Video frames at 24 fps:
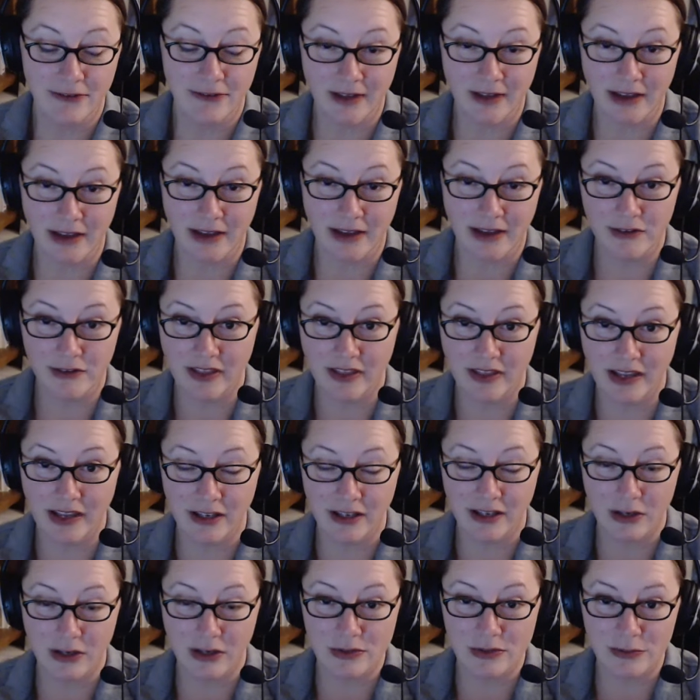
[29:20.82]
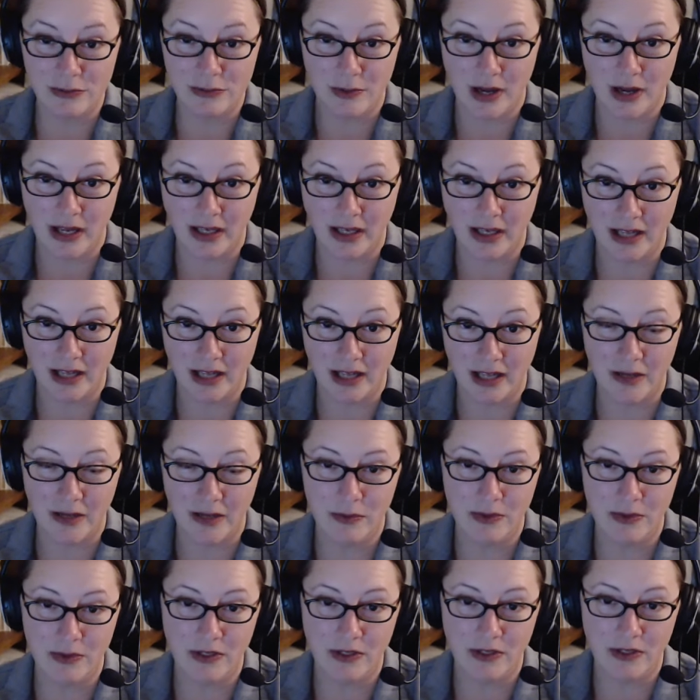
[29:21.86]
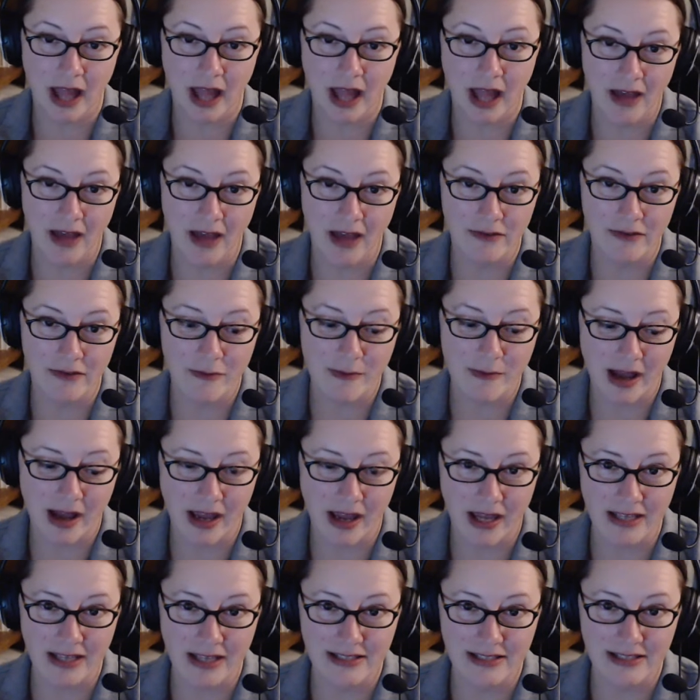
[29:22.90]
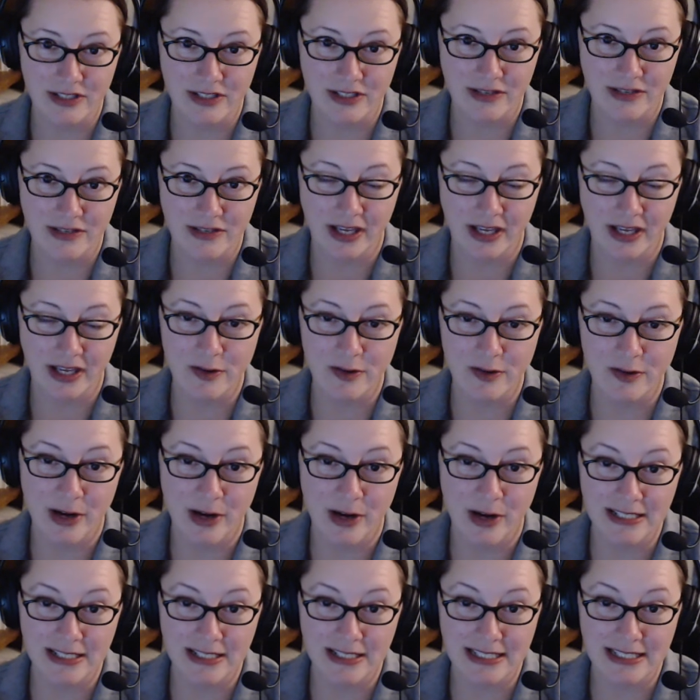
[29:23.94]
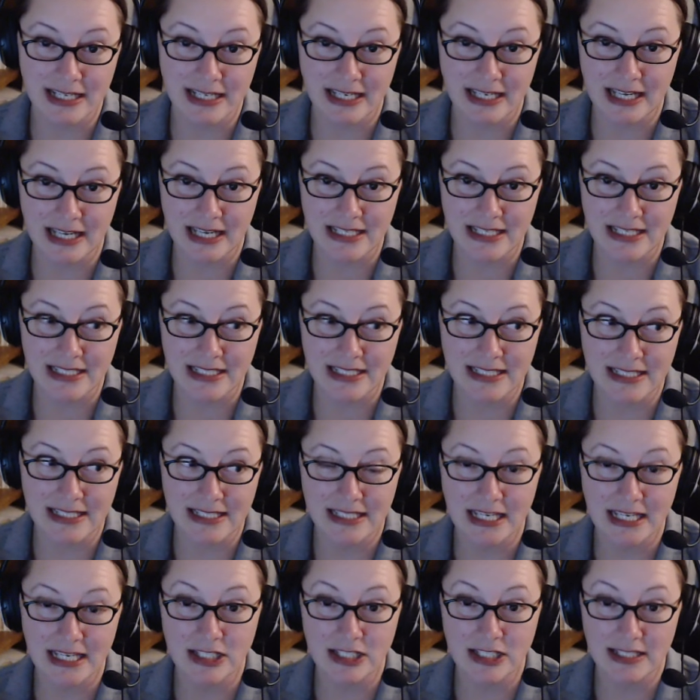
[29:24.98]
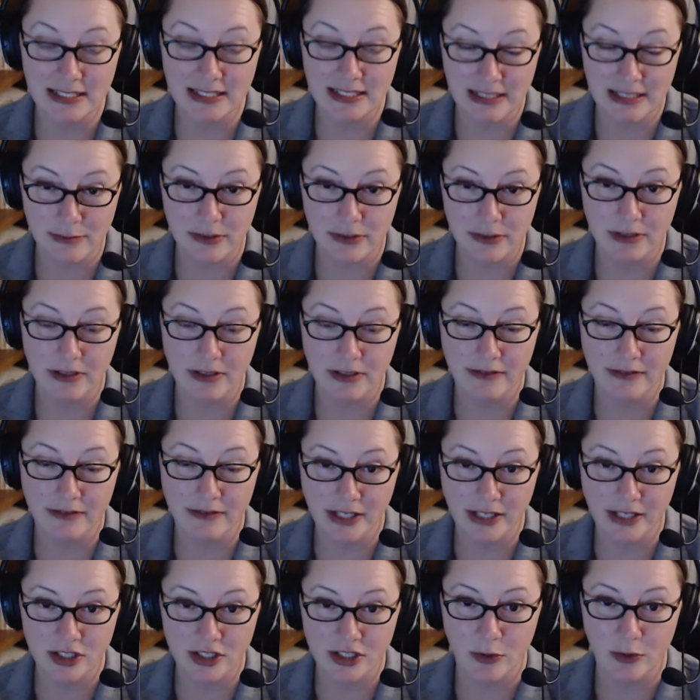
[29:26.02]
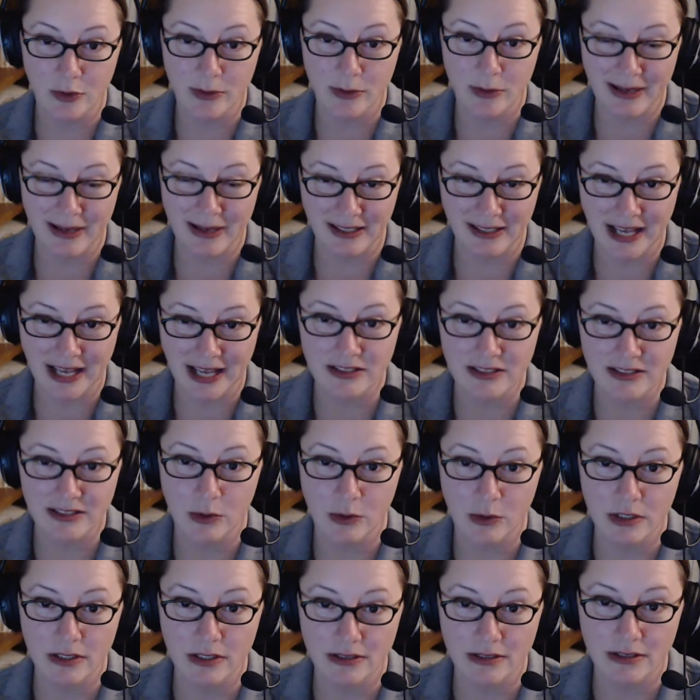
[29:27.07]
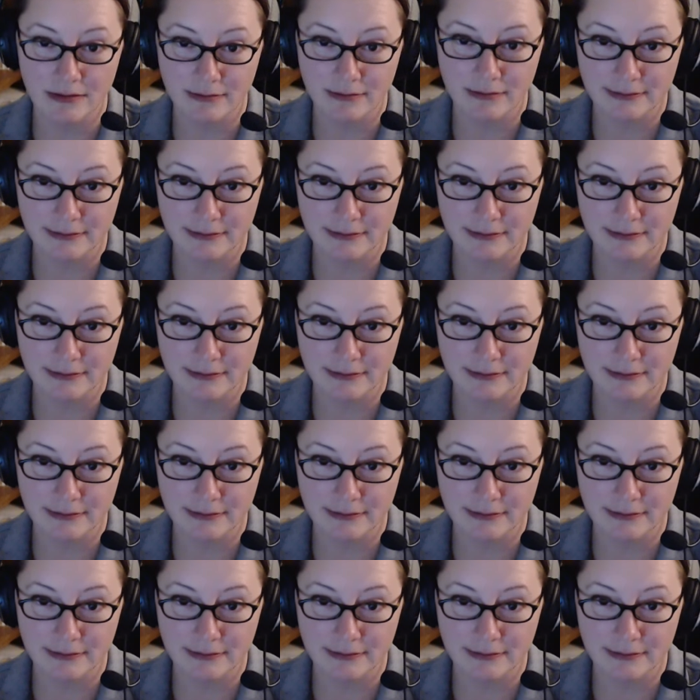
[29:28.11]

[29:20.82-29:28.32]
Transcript: everything goes right, I will have my certificate in American Studies. December of next year will be my last course.